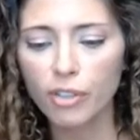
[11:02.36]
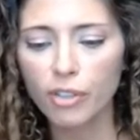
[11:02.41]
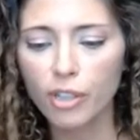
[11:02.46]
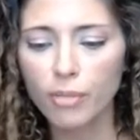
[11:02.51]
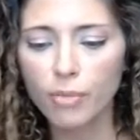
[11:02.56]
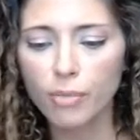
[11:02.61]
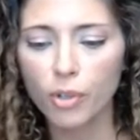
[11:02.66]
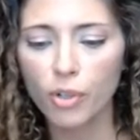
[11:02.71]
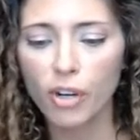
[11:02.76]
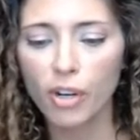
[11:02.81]

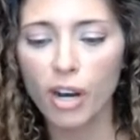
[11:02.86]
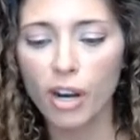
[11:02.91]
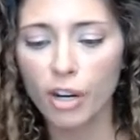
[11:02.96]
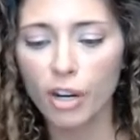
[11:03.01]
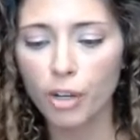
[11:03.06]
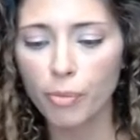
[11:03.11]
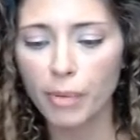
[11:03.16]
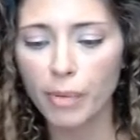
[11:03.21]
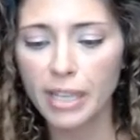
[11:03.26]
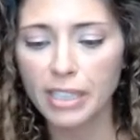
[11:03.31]
or
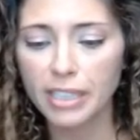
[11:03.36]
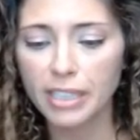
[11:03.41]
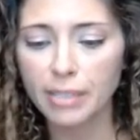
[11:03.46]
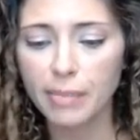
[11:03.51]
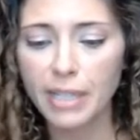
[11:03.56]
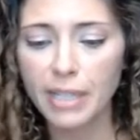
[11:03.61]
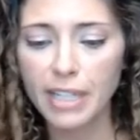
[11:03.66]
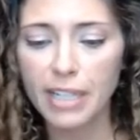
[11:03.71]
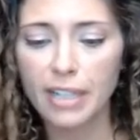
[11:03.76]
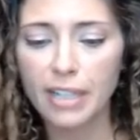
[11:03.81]
agar-based
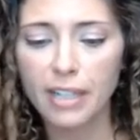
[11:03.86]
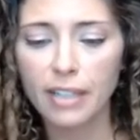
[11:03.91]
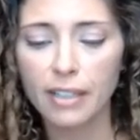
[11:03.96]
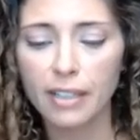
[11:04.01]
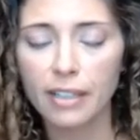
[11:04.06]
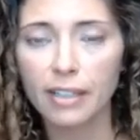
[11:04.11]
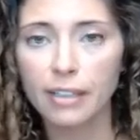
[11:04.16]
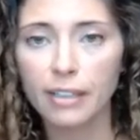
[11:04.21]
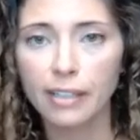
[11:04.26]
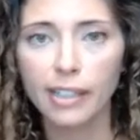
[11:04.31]
media,
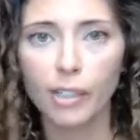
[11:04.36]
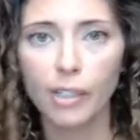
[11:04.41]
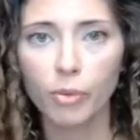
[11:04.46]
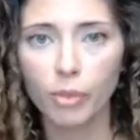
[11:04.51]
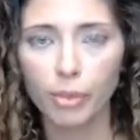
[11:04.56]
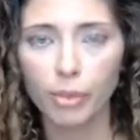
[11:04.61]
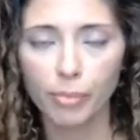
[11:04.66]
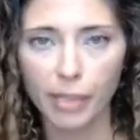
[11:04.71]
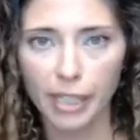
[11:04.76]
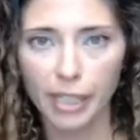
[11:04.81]
and liquid
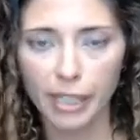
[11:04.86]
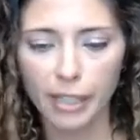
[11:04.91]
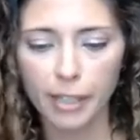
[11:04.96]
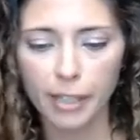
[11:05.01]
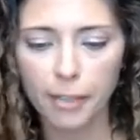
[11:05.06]
media.